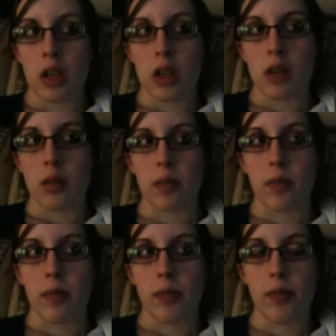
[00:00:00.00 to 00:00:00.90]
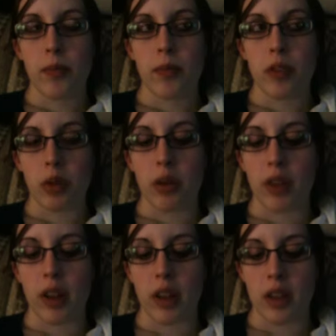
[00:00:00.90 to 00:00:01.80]
Um, so he
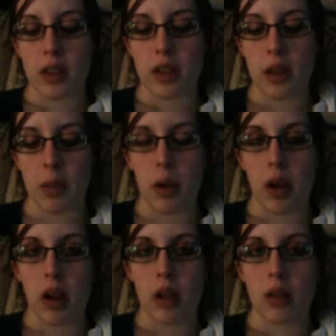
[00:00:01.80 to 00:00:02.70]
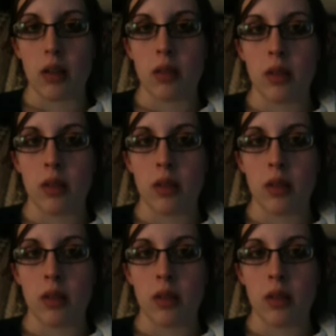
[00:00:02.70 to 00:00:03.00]
finally is sleeping and